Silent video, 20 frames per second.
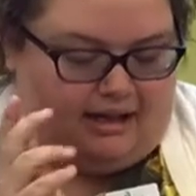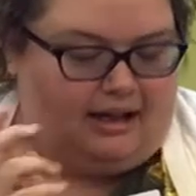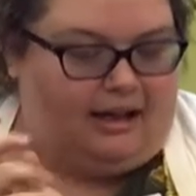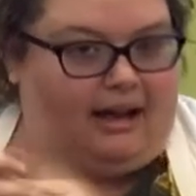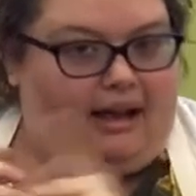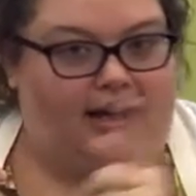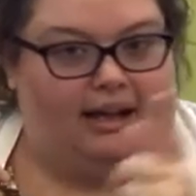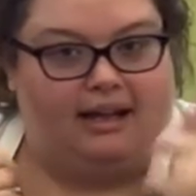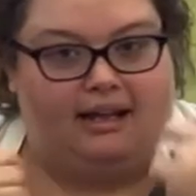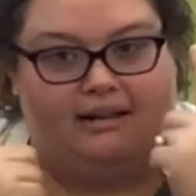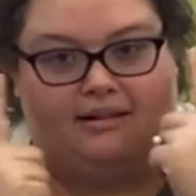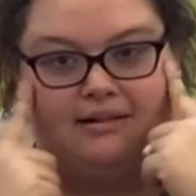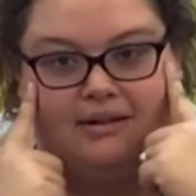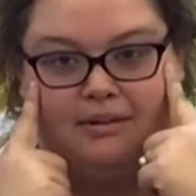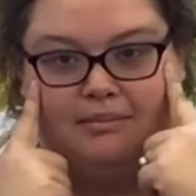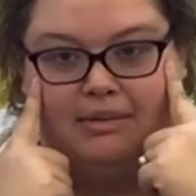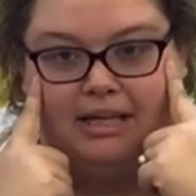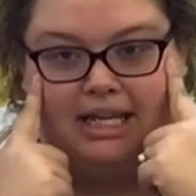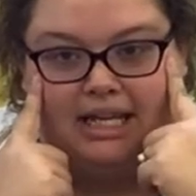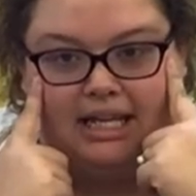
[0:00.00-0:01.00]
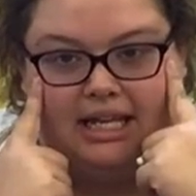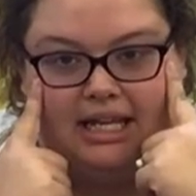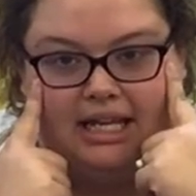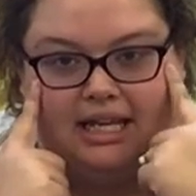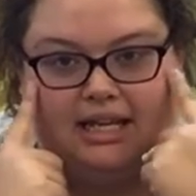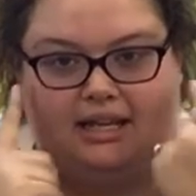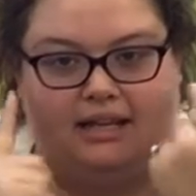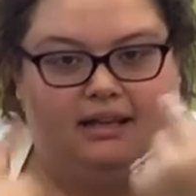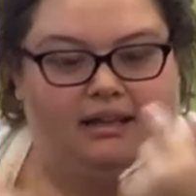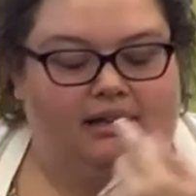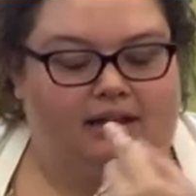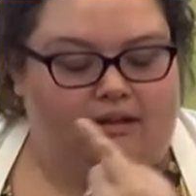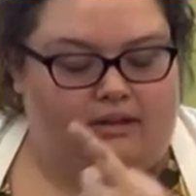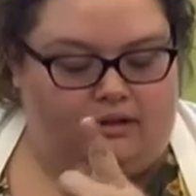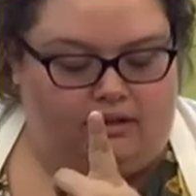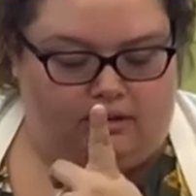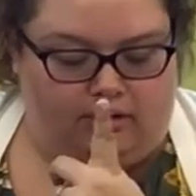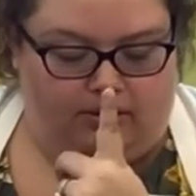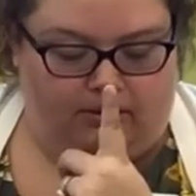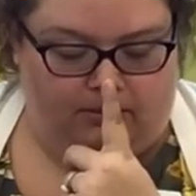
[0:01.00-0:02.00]
Eyes are blinking,
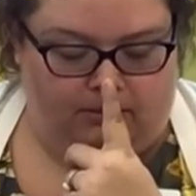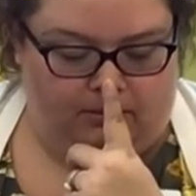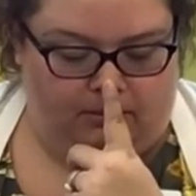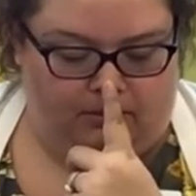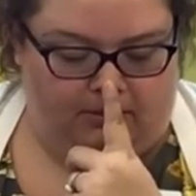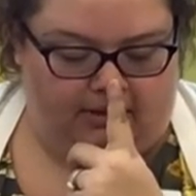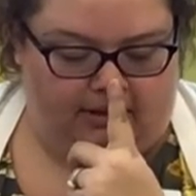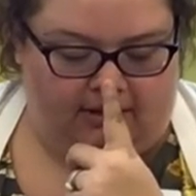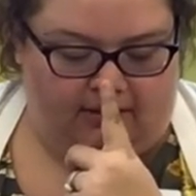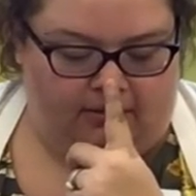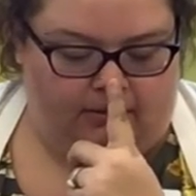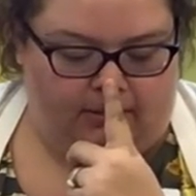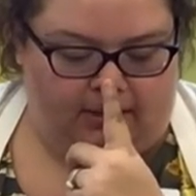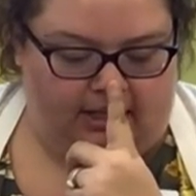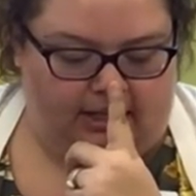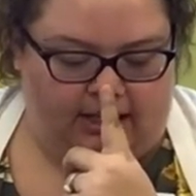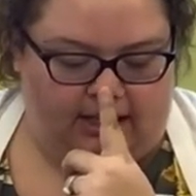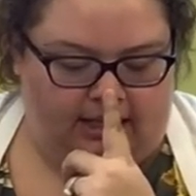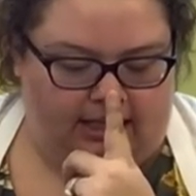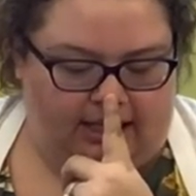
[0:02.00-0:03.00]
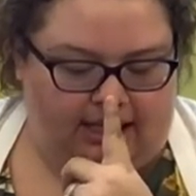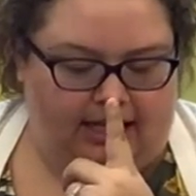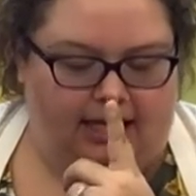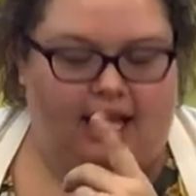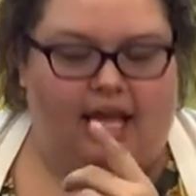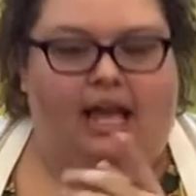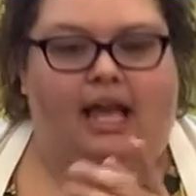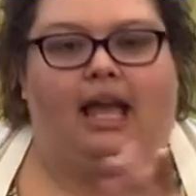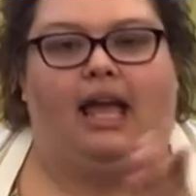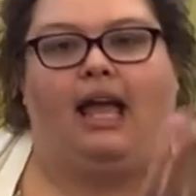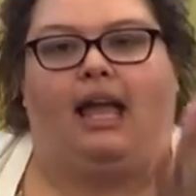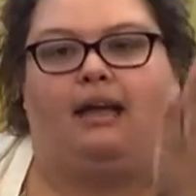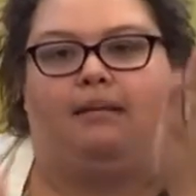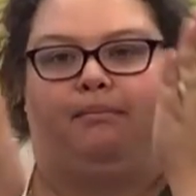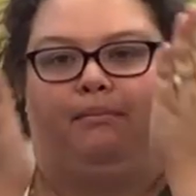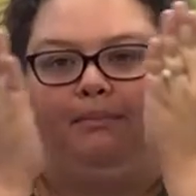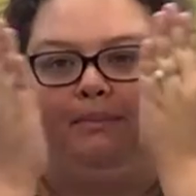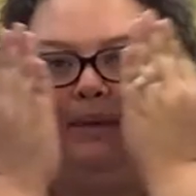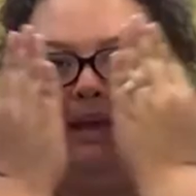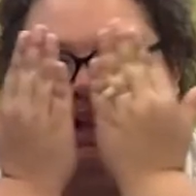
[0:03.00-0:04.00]
nose is wiggling, and
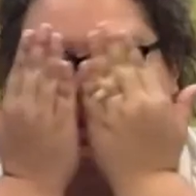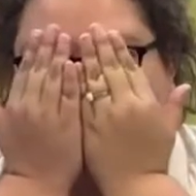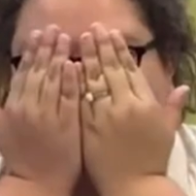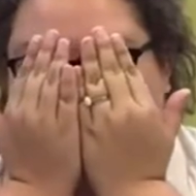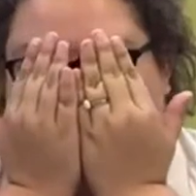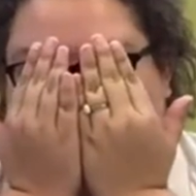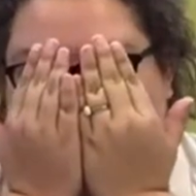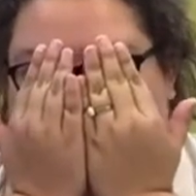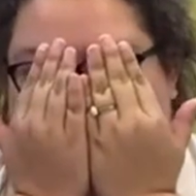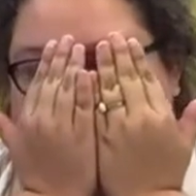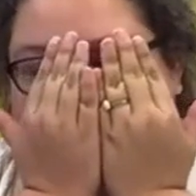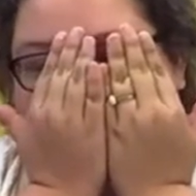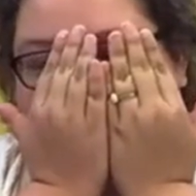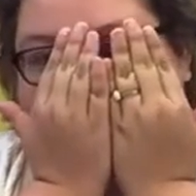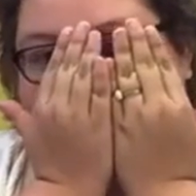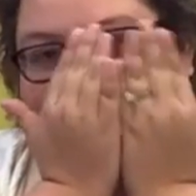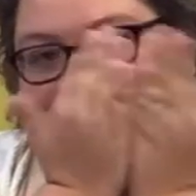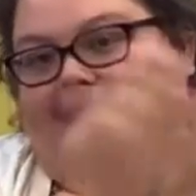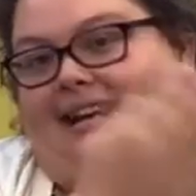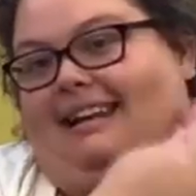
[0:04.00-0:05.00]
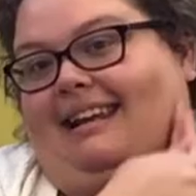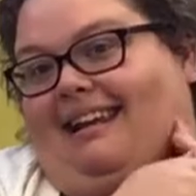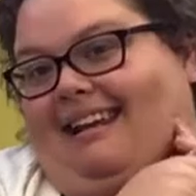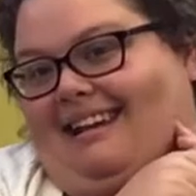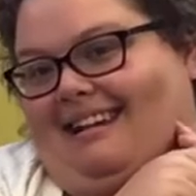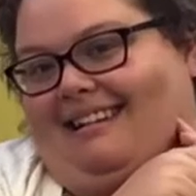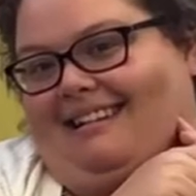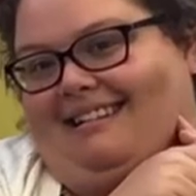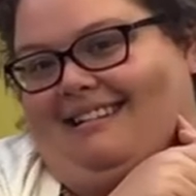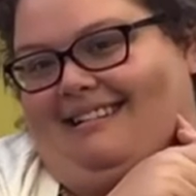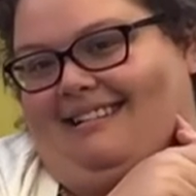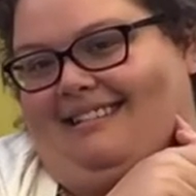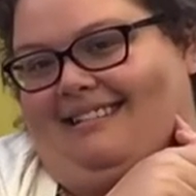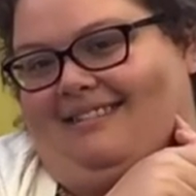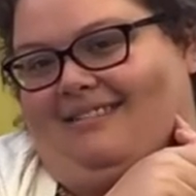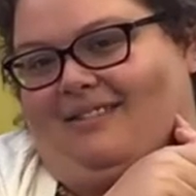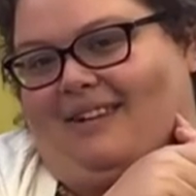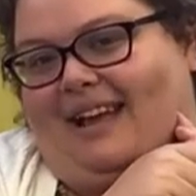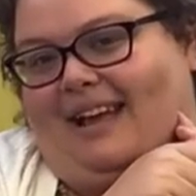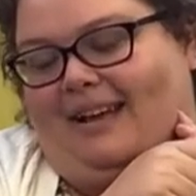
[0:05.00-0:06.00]
baby is hiding.
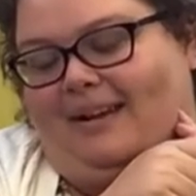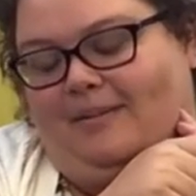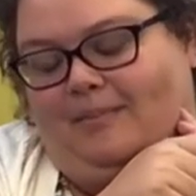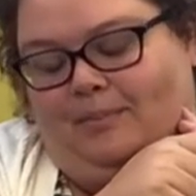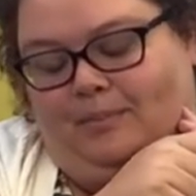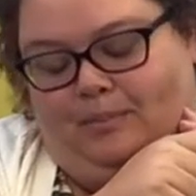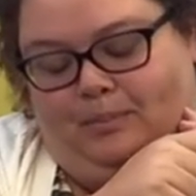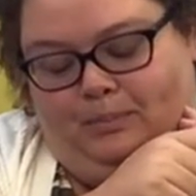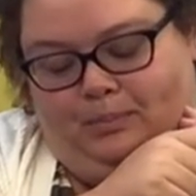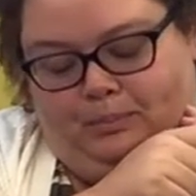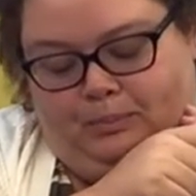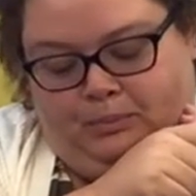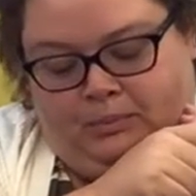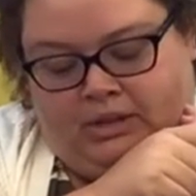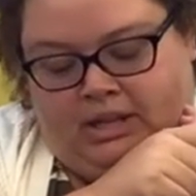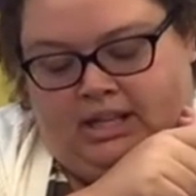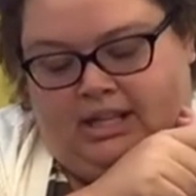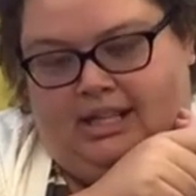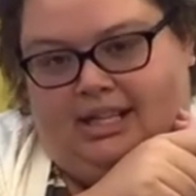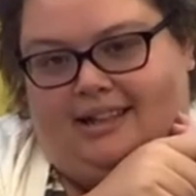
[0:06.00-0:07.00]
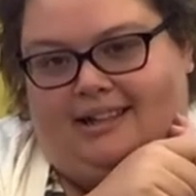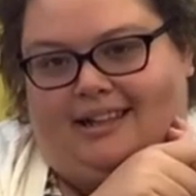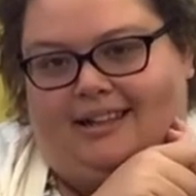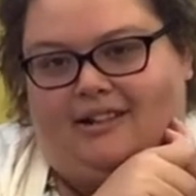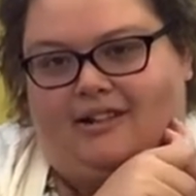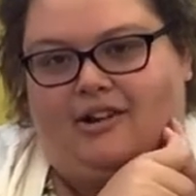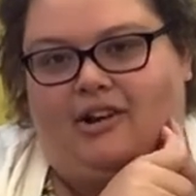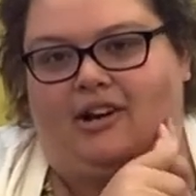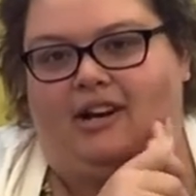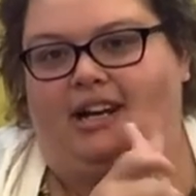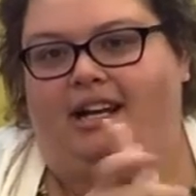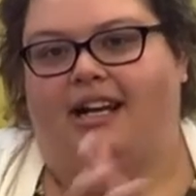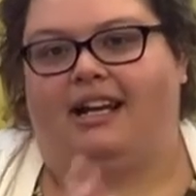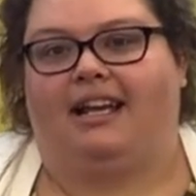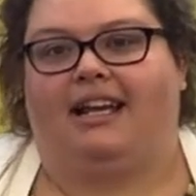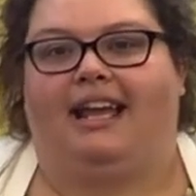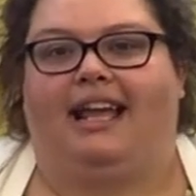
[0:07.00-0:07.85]
Okay, let's get started.